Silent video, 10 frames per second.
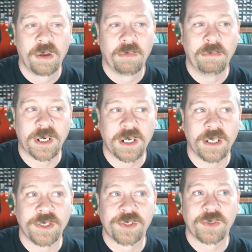
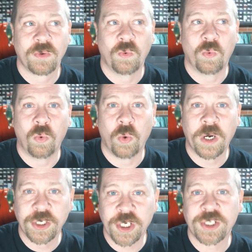because
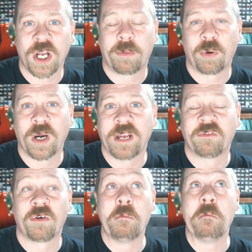we're just operating
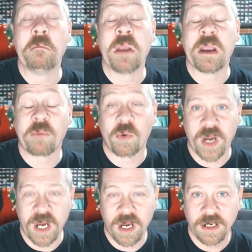from memory.